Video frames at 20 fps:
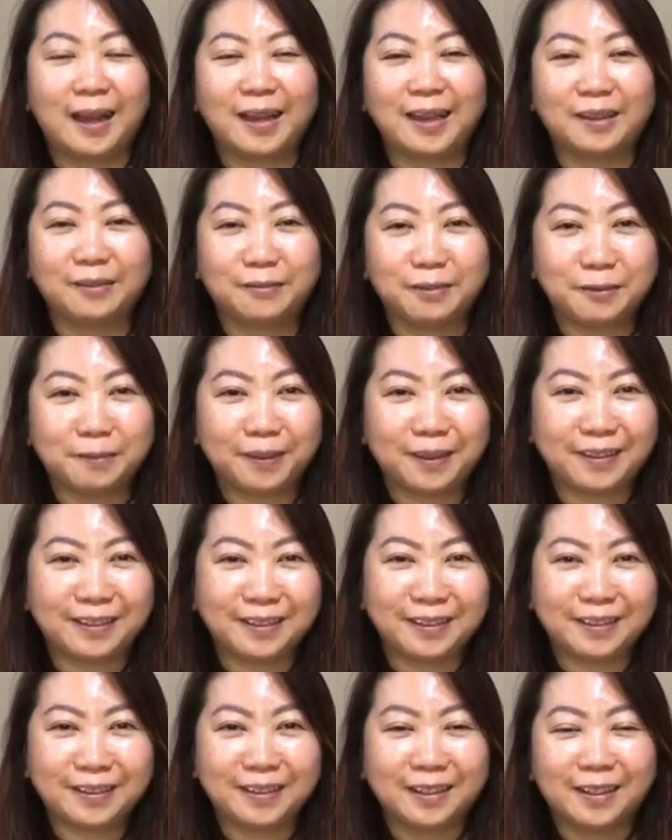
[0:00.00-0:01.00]
Hi
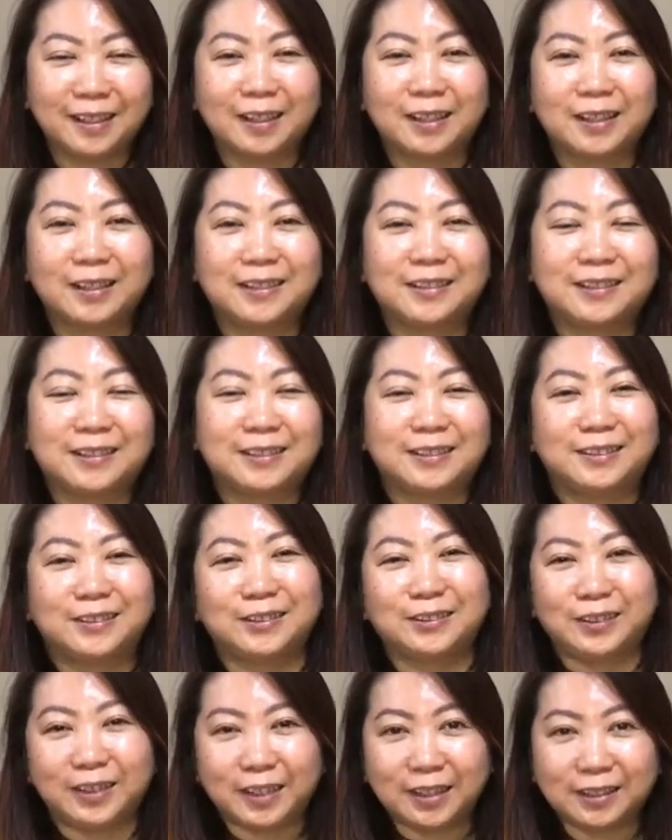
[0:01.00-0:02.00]
everybody.
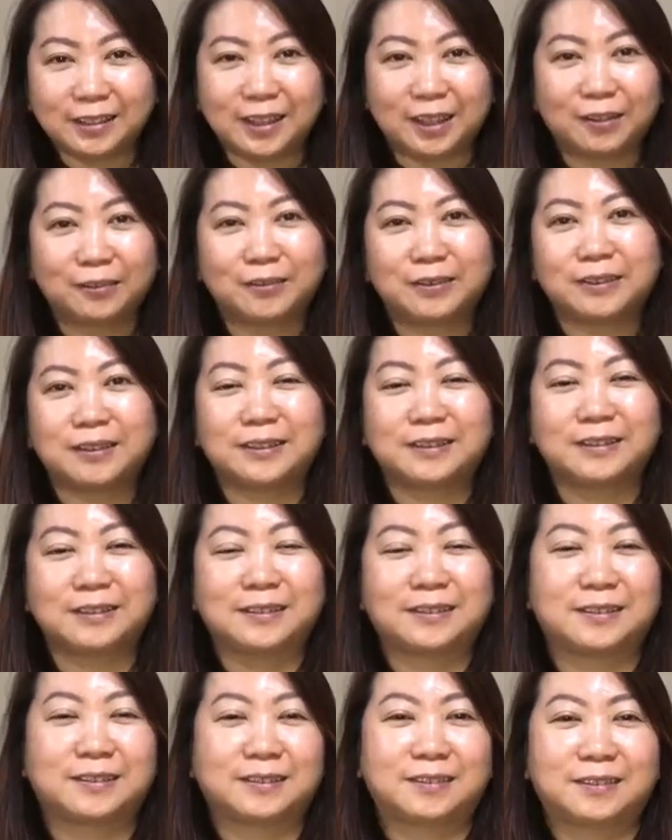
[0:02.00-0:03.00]
Today's our
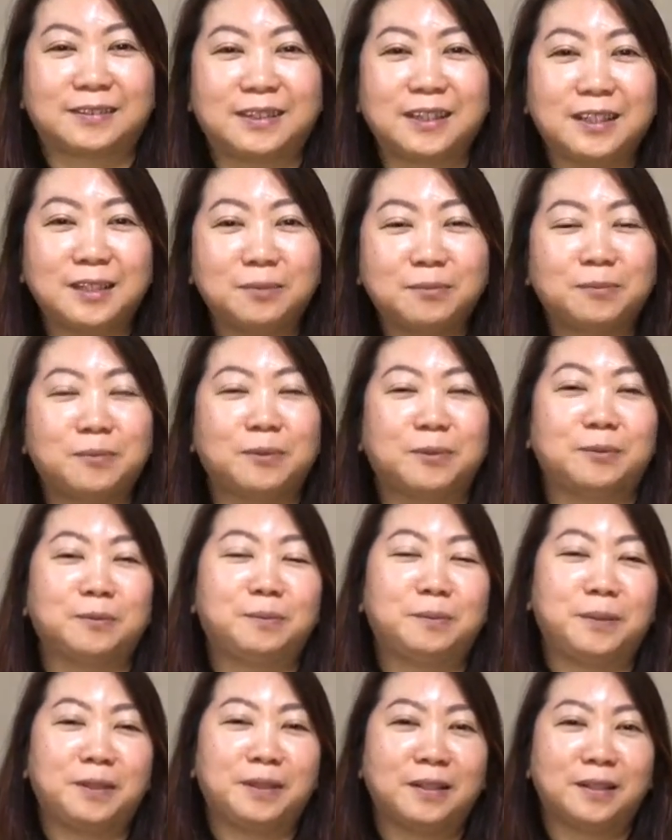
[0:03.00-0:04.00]
theme will
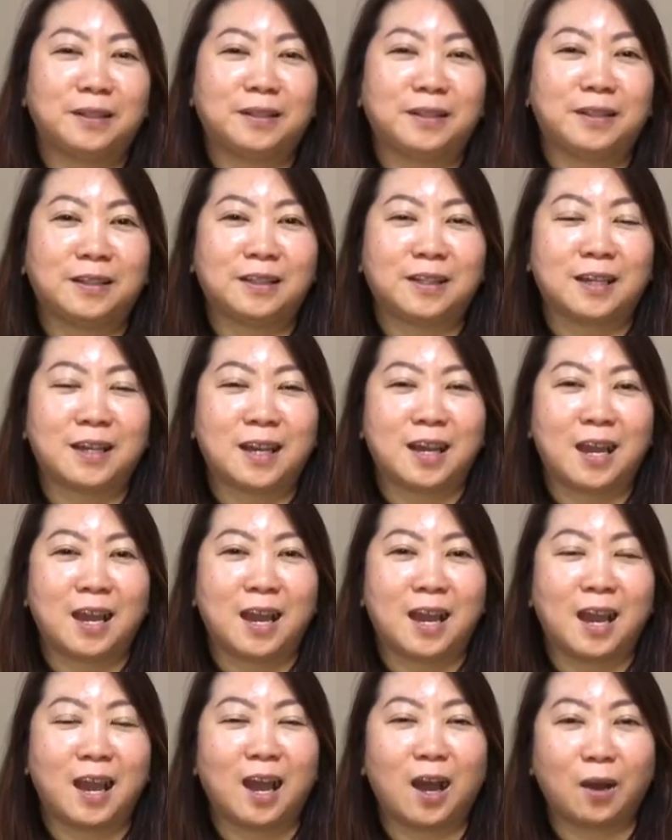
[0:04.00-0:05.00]
be
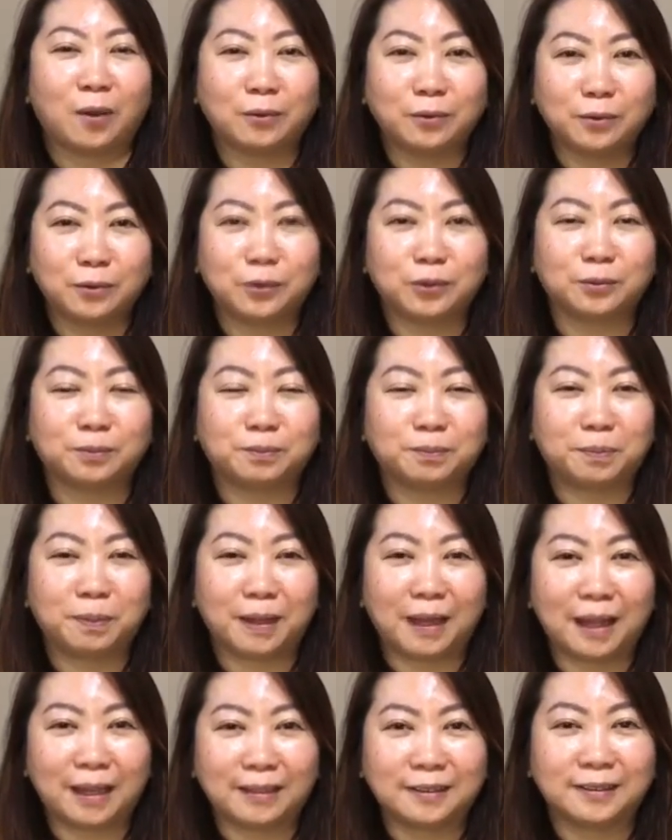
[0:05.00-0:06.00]
how to
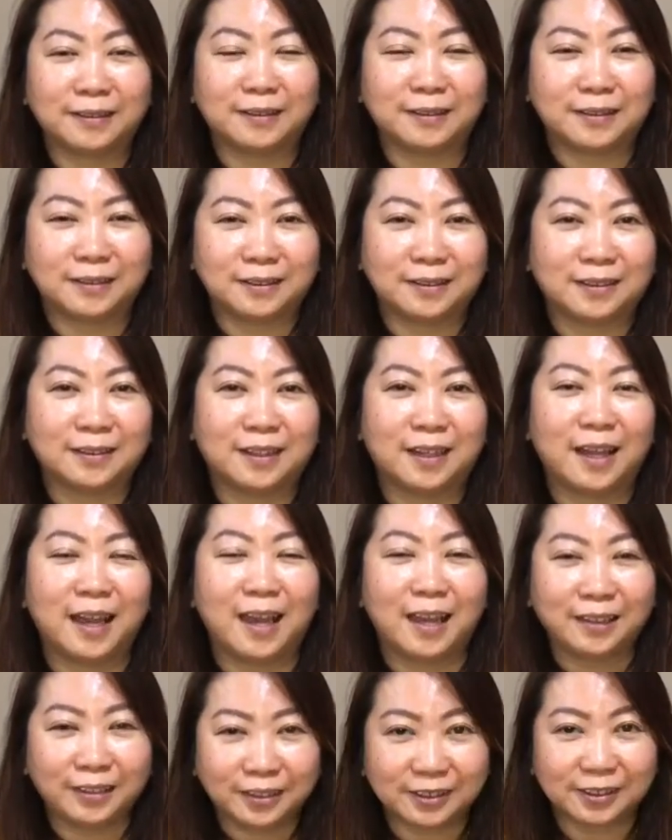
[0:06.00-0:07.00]
plan
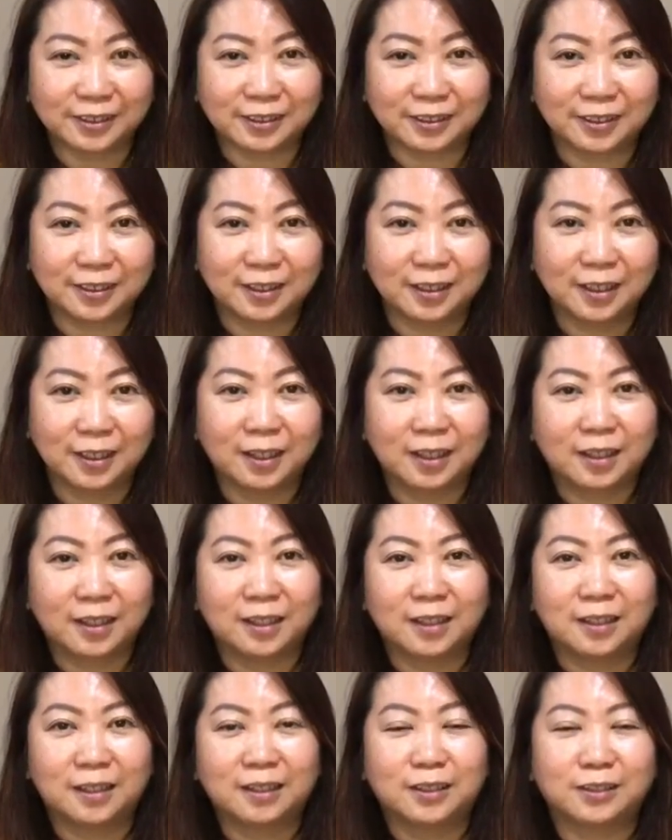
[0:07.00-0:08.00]
health seed.
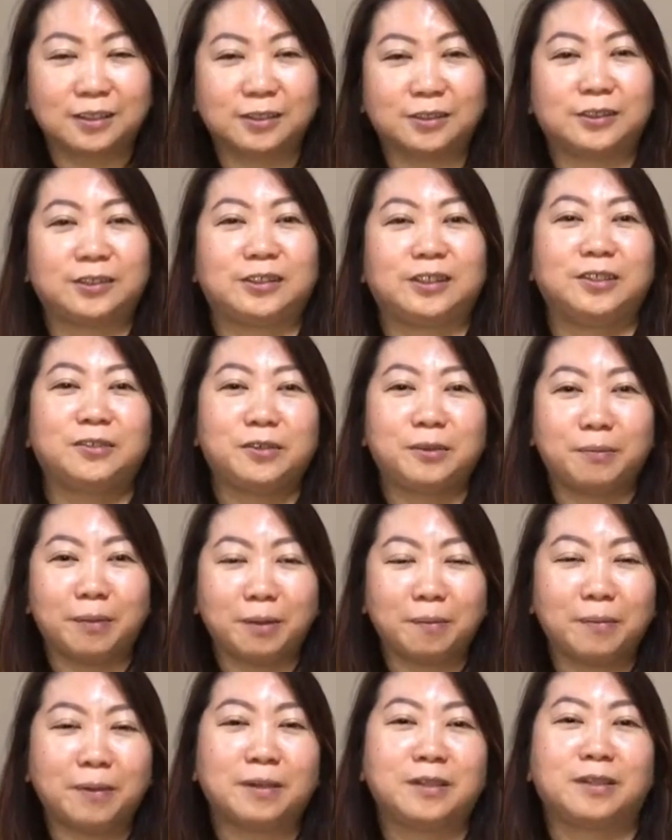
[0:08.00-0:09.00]
So still
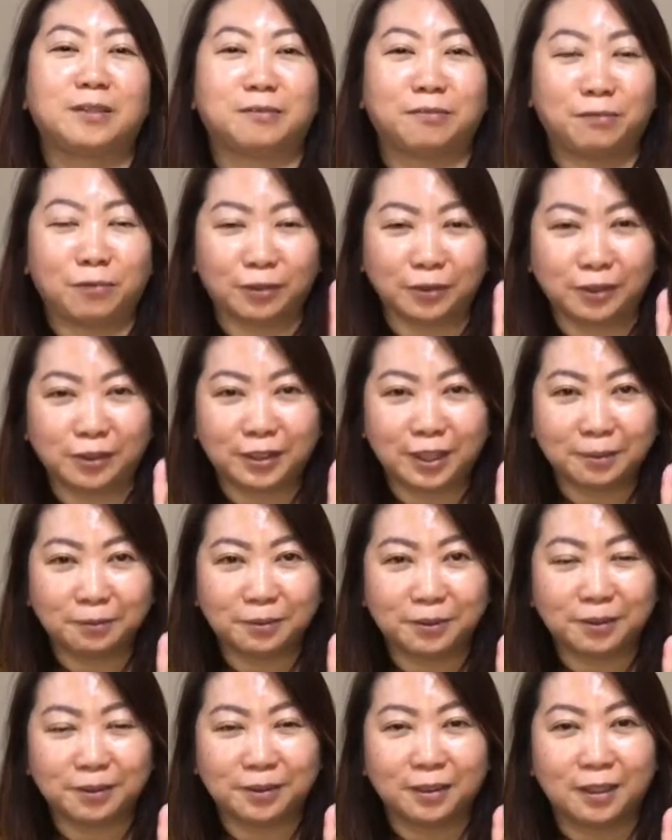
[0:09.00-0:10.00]
remember the four
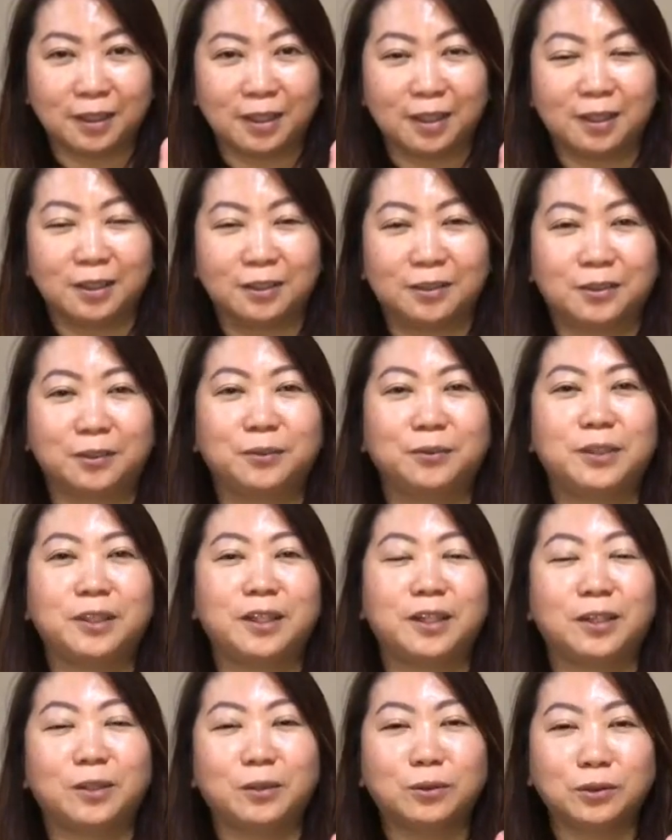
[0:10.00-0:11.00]
steps. So we
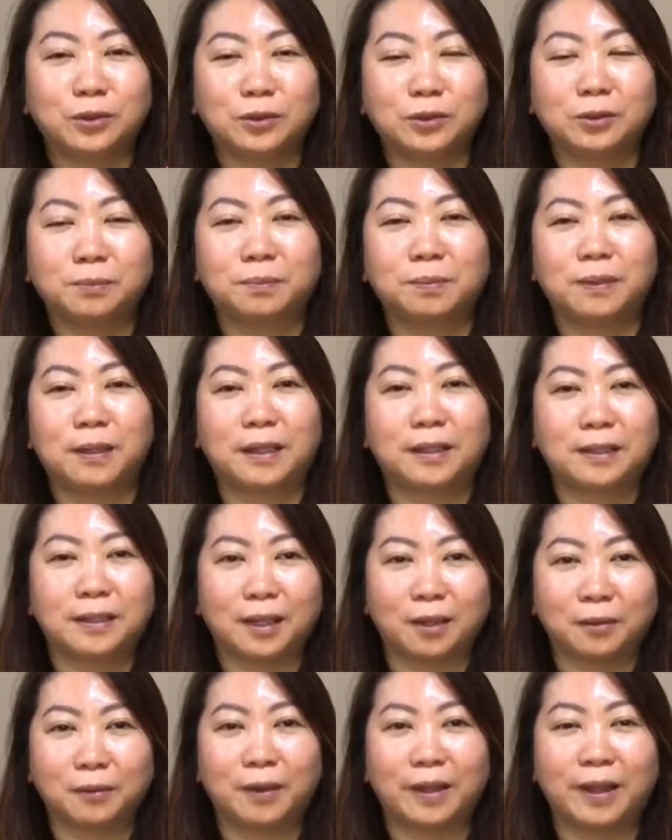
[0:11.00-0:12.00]
can also plan
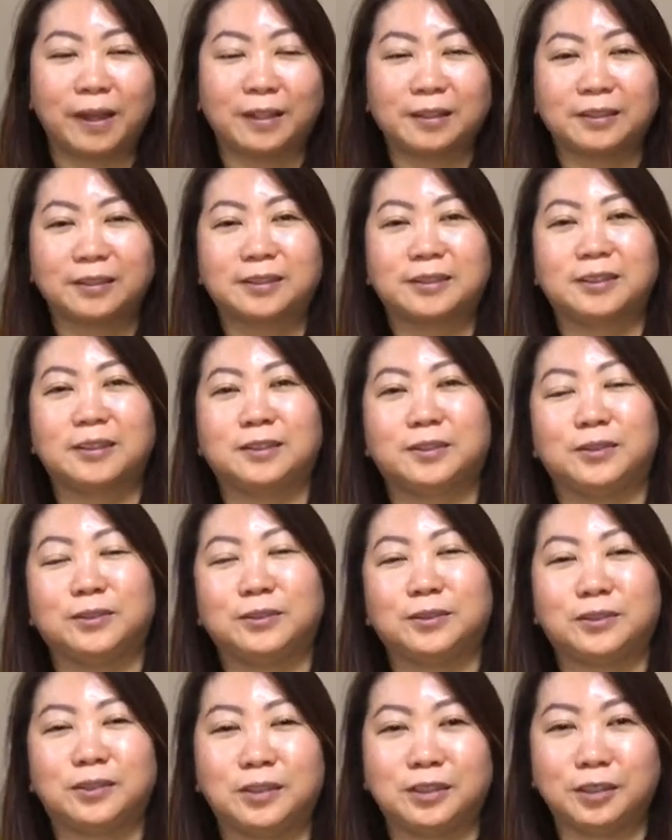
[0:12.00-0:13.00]
our health seed
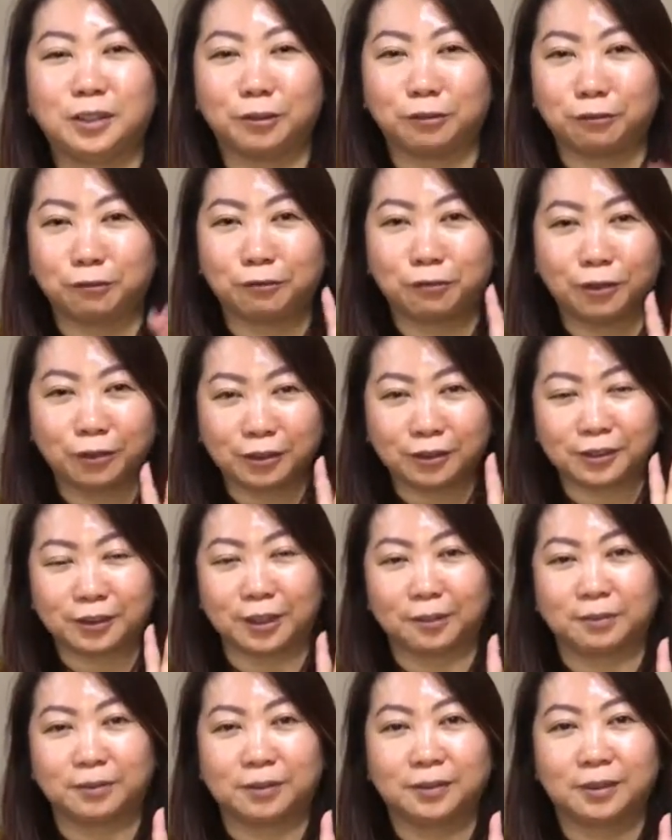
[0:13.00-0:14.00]
using the four
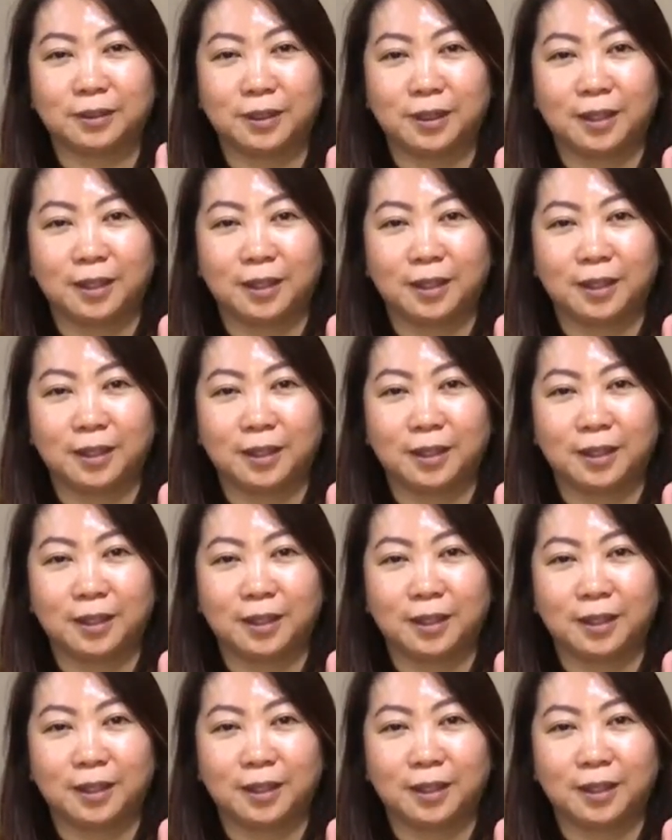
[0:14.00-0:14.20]
steps.